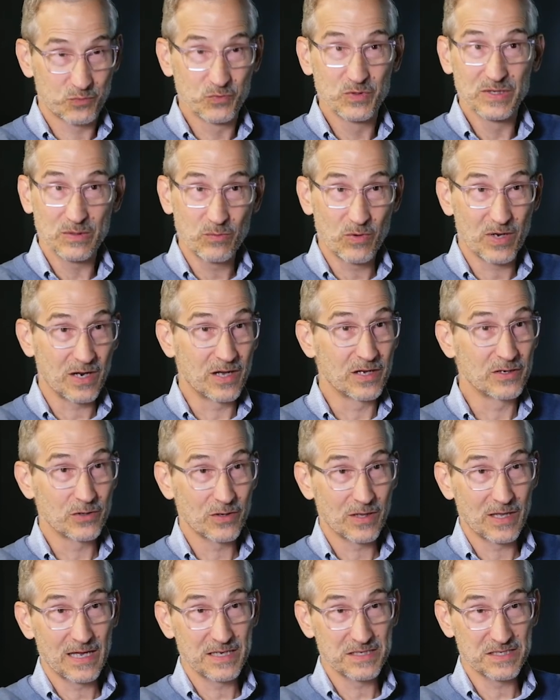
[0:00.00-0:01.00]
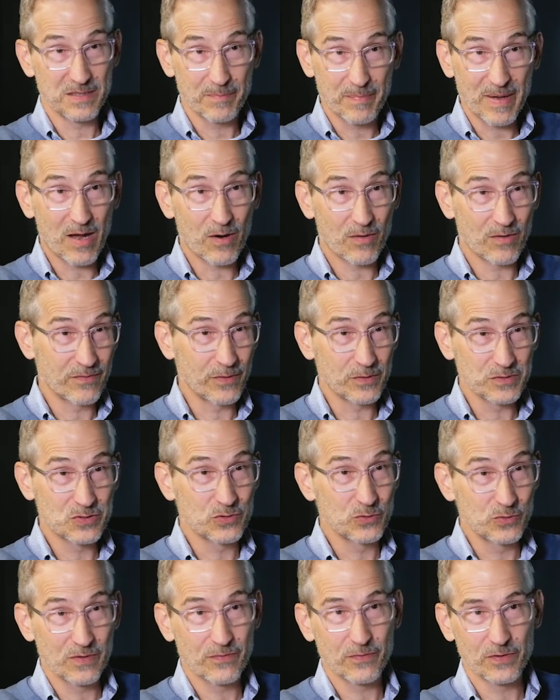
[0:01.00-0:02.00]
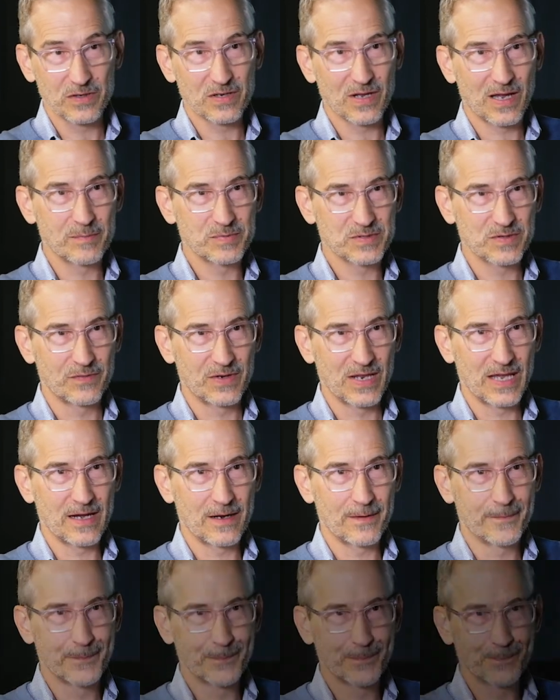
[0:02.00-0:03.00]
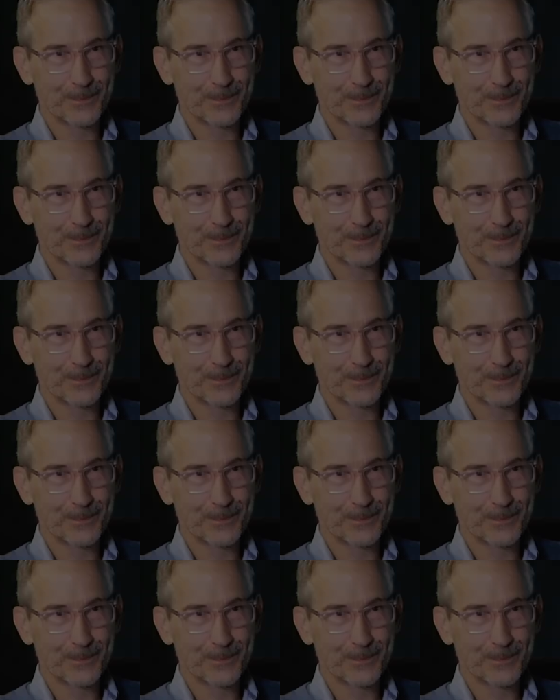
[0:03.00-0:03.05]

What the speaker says: really what underlies the power of those two different types of data.